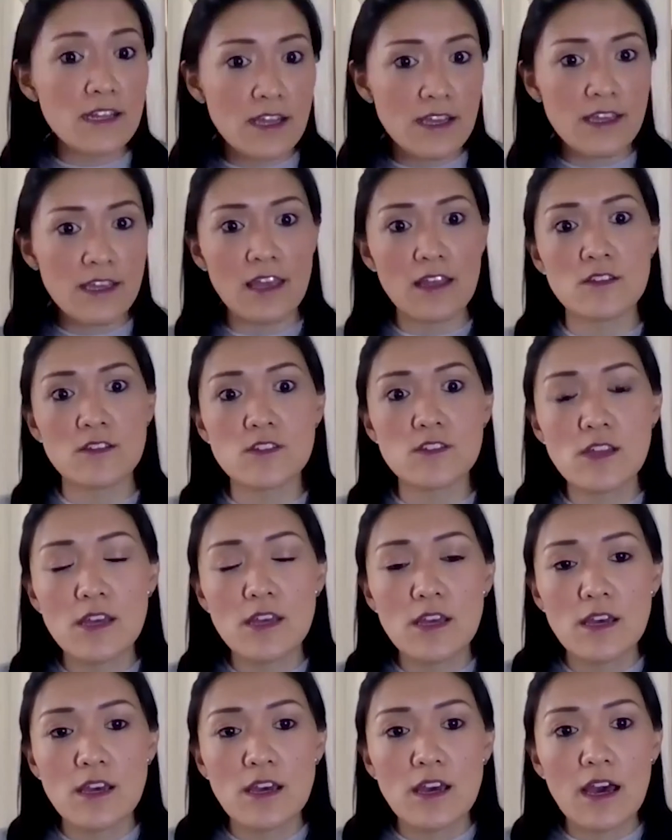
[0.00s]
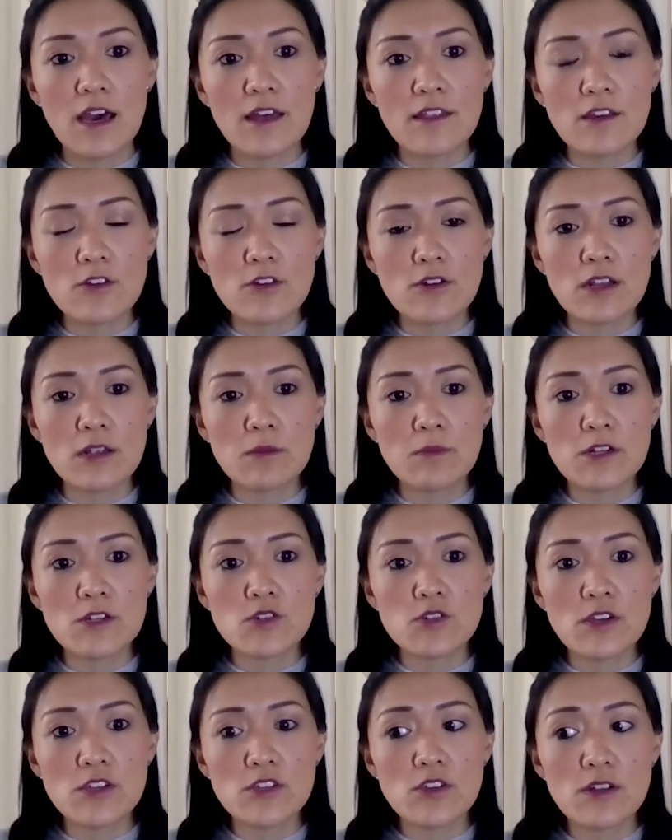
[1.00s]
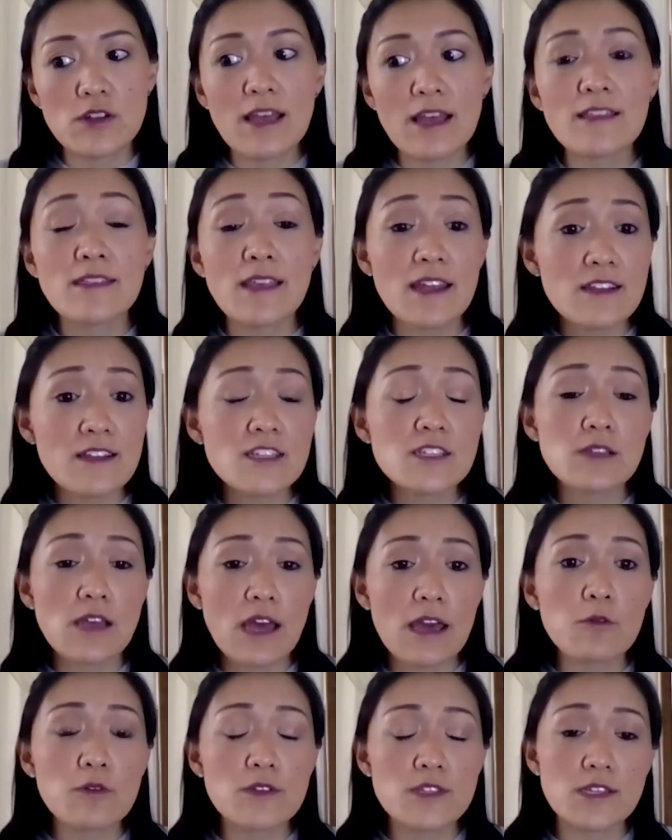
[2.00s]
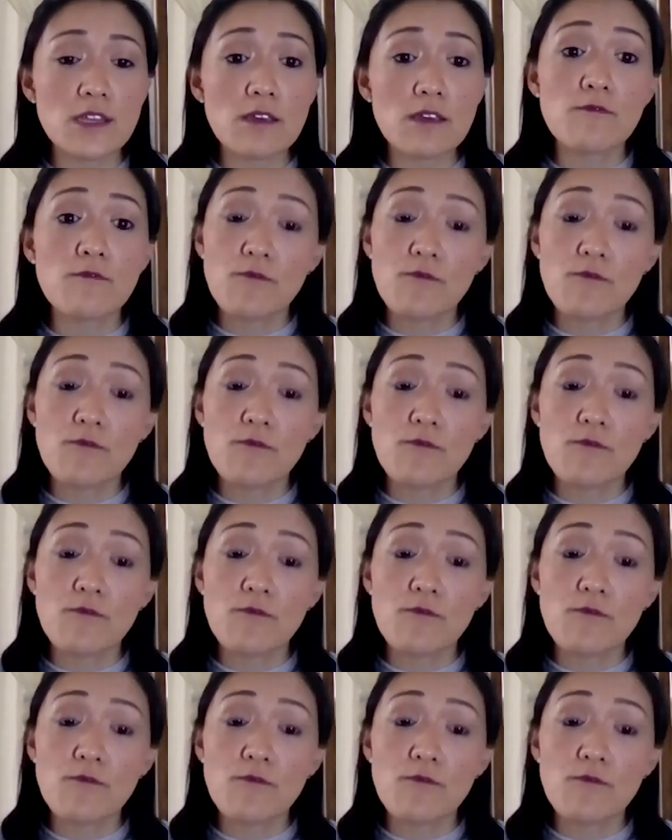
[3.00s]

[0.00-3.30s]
against the current administration, and that is, I would say,